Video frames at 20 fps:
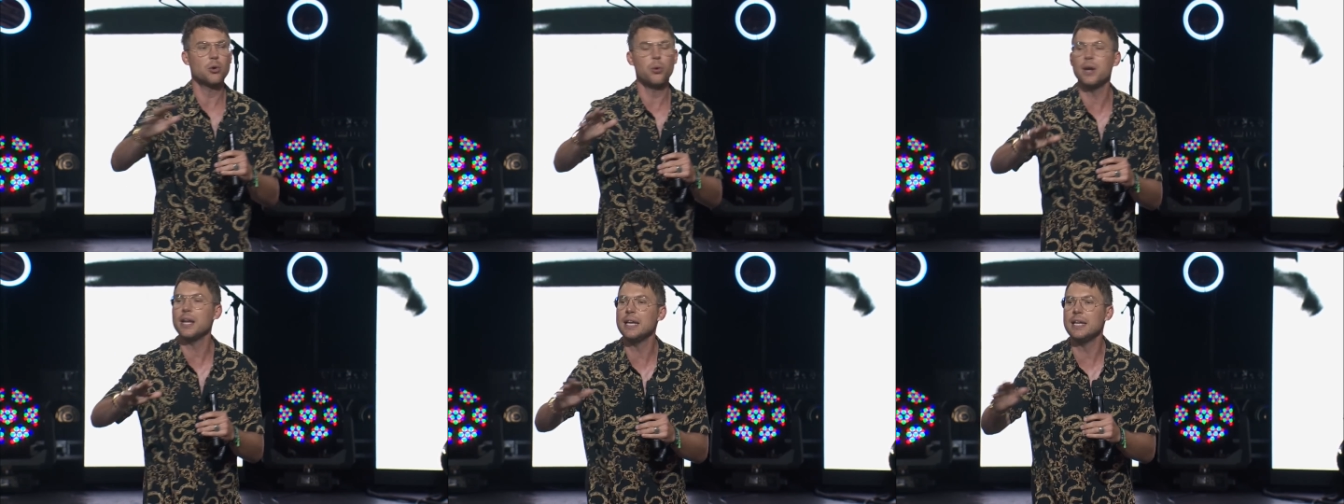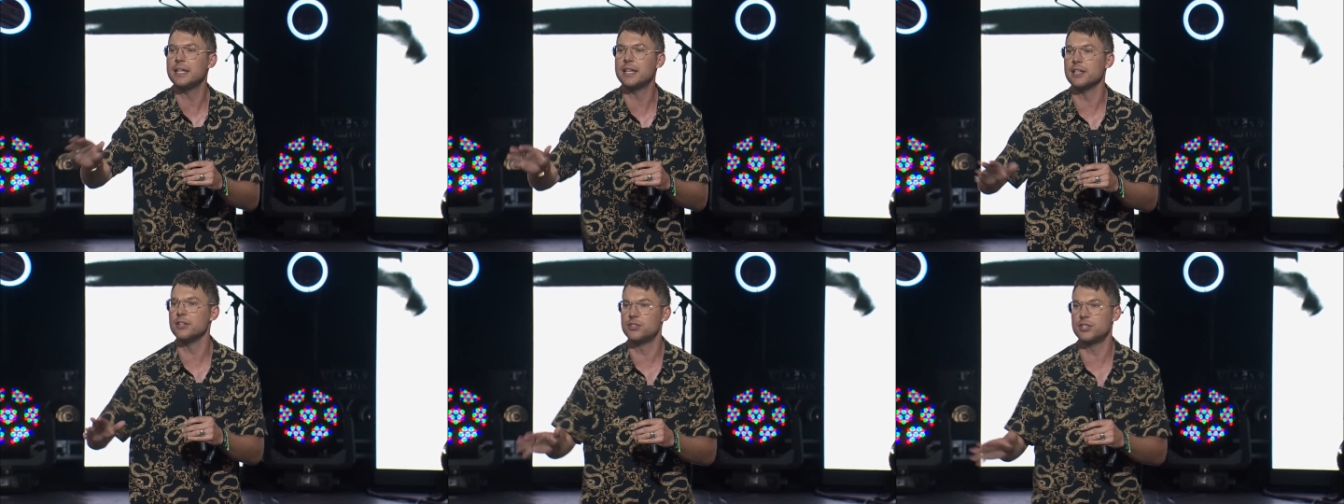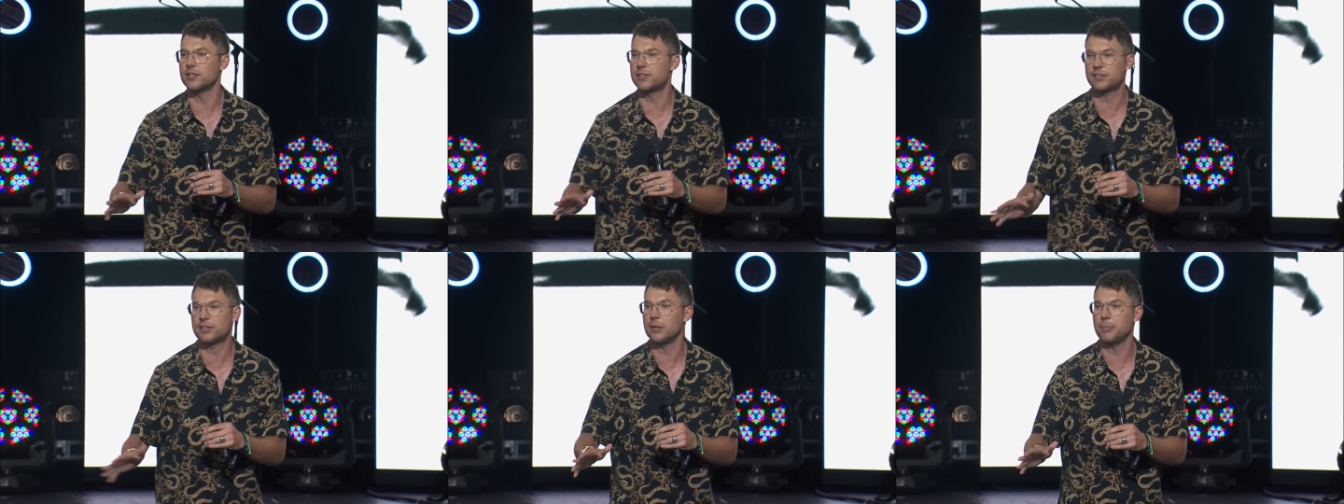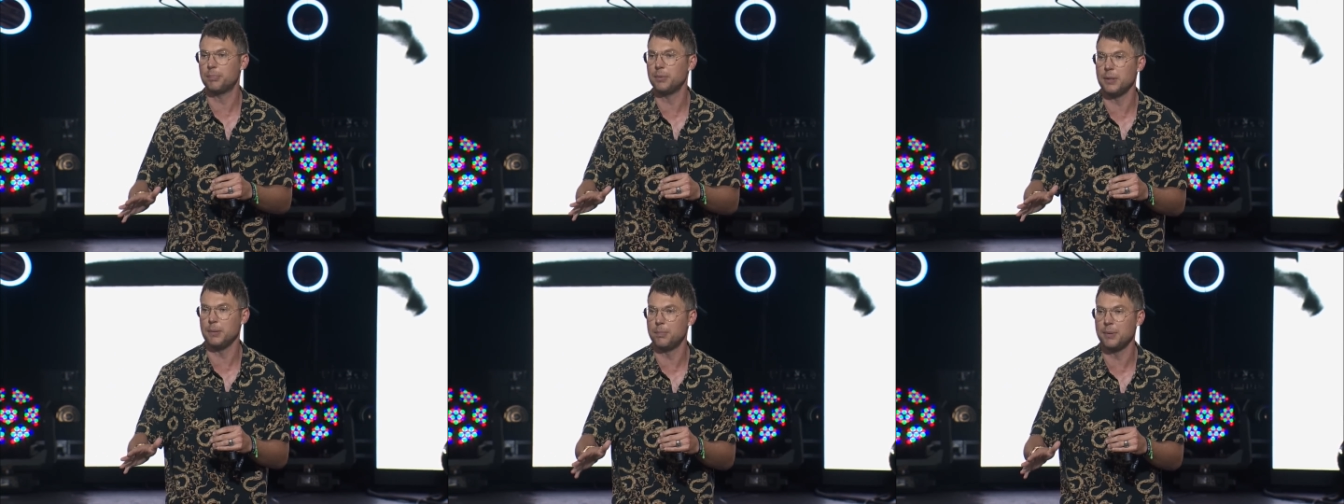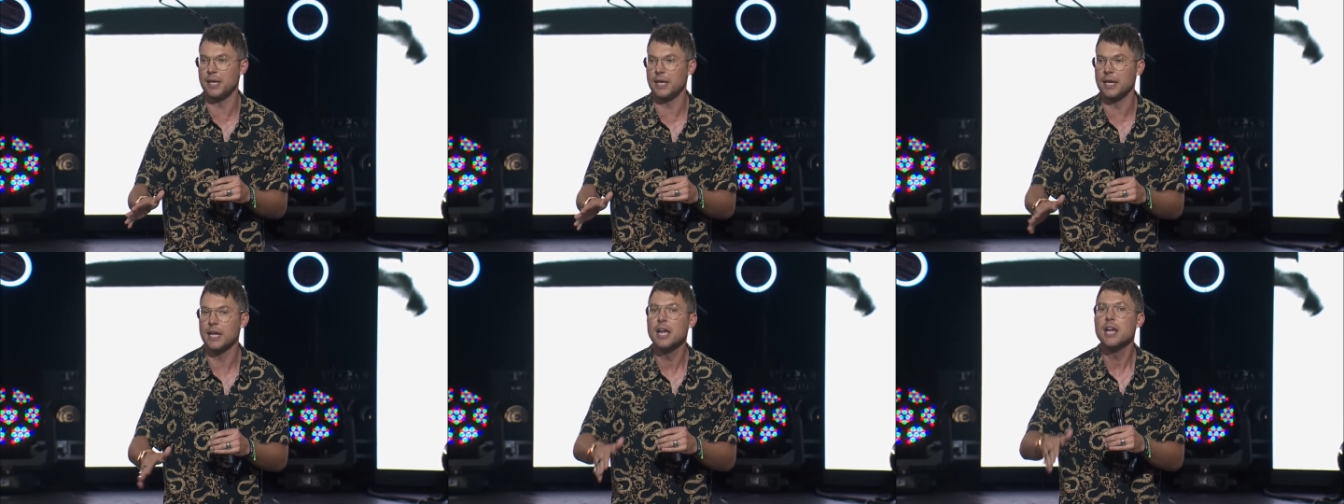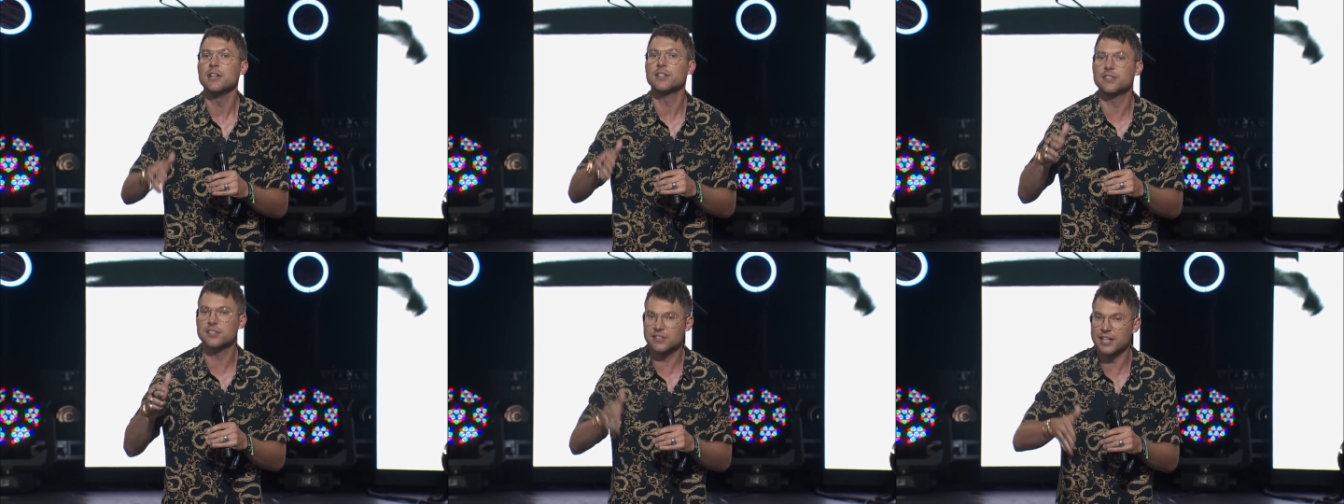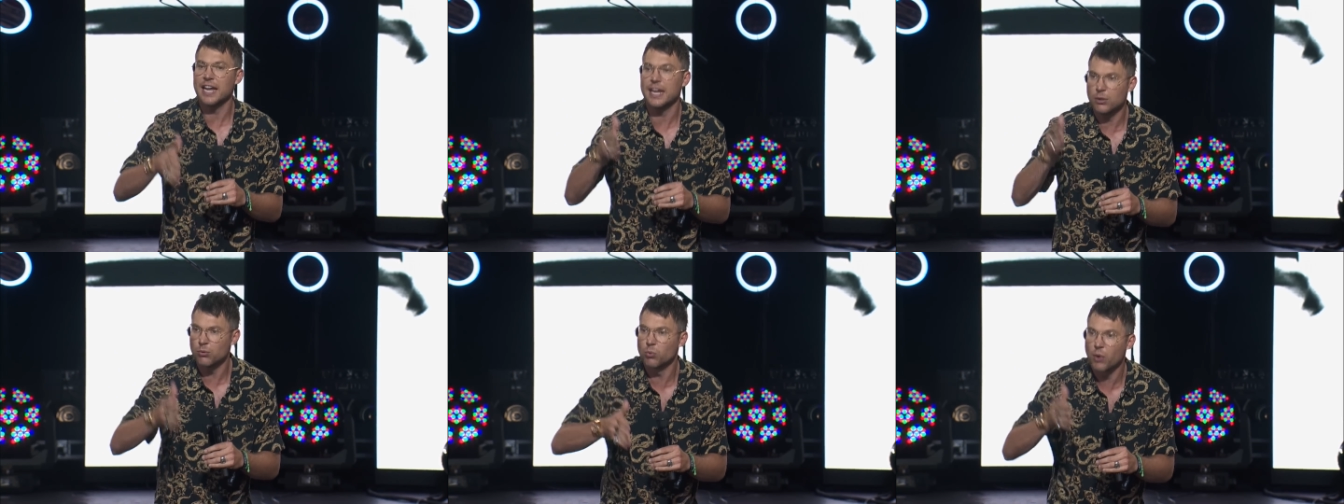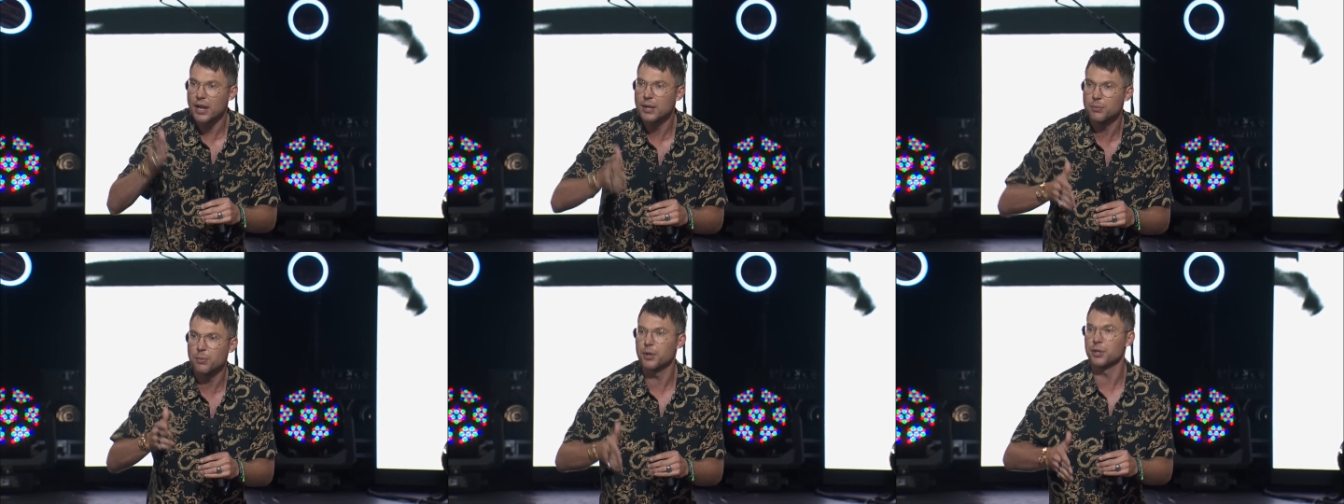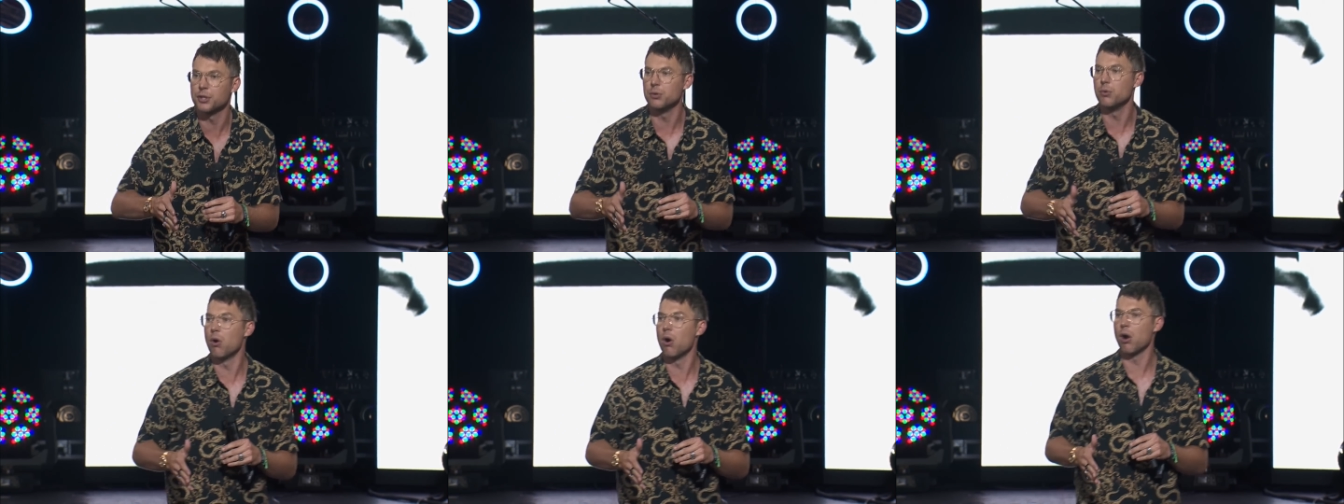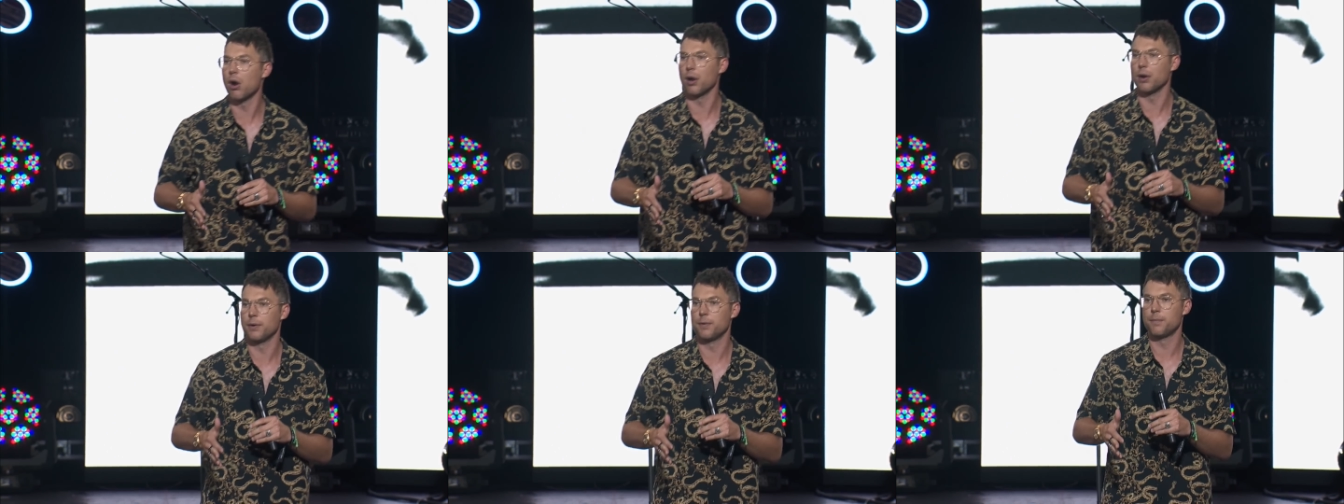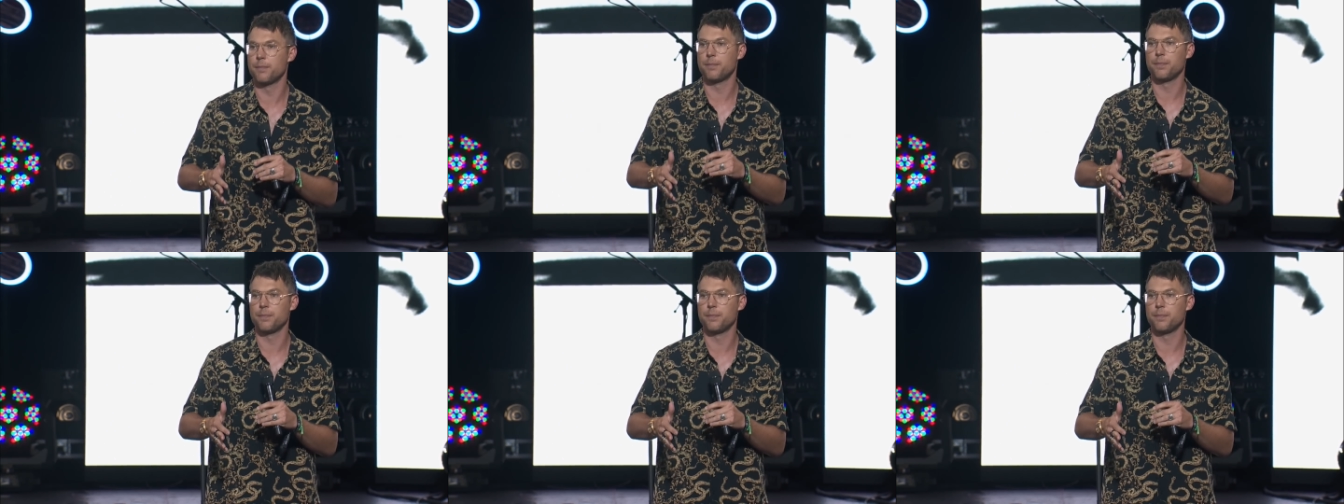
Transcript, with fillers: Quitting can just simply be staying right where you are.